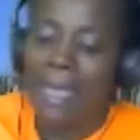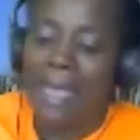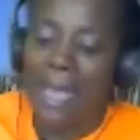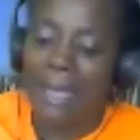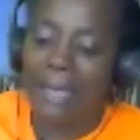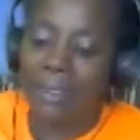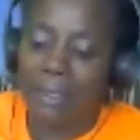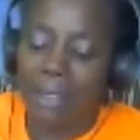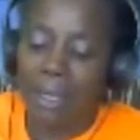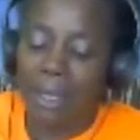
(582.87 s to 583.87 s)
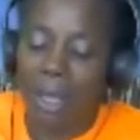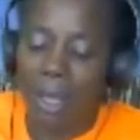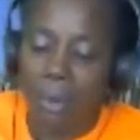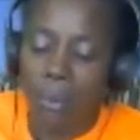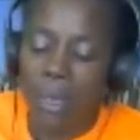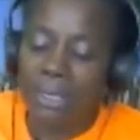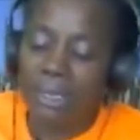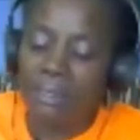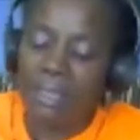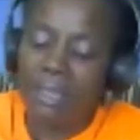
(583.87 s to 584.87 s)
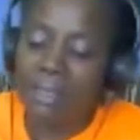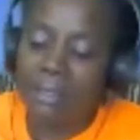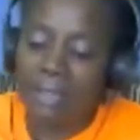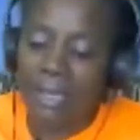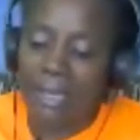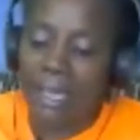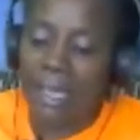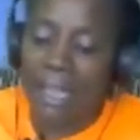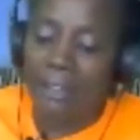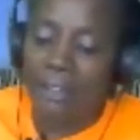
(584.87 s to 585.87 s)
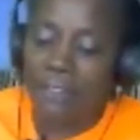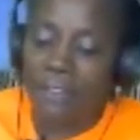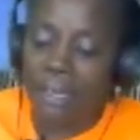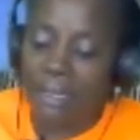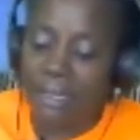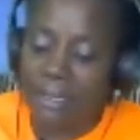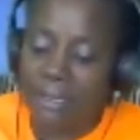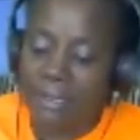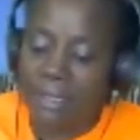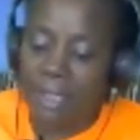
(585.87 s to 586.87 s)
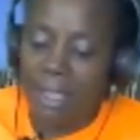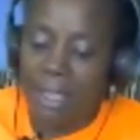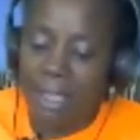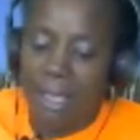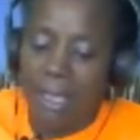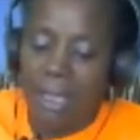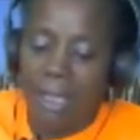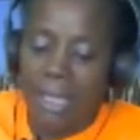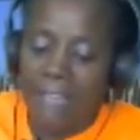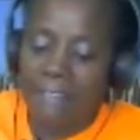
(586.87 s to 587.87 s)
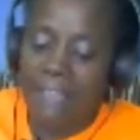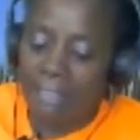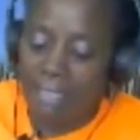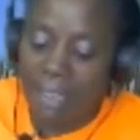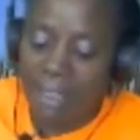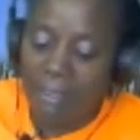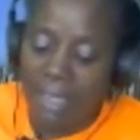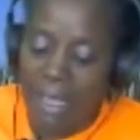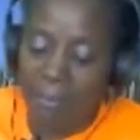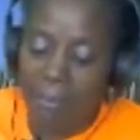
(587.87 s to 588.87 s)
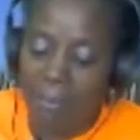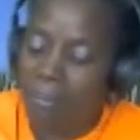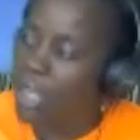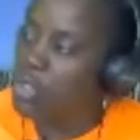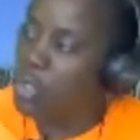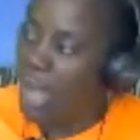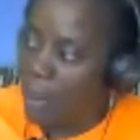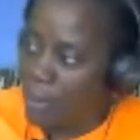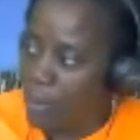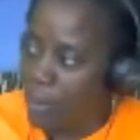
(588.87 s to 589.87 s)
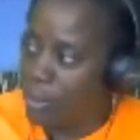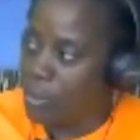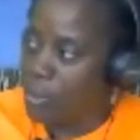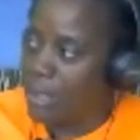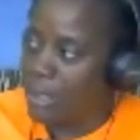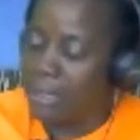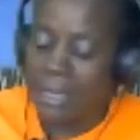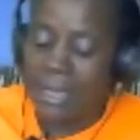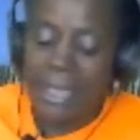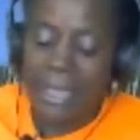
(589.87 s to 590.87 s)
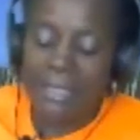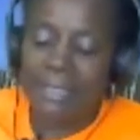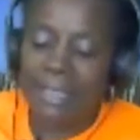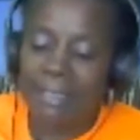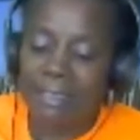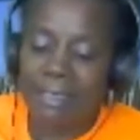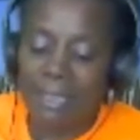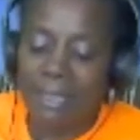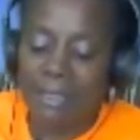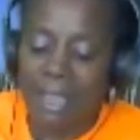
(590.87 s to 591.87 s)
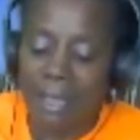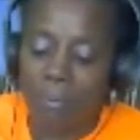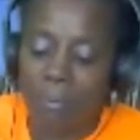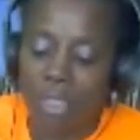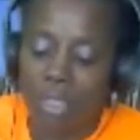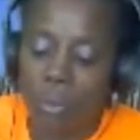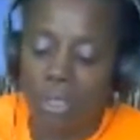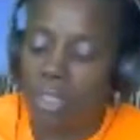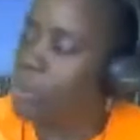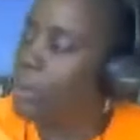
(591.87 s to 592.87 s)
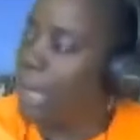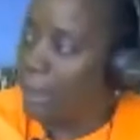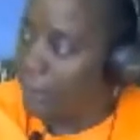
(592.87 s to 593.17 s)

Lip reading: And one of the things that I find is it's that thing that makes you happy when you do it. It's that thing that makes you want to do it all the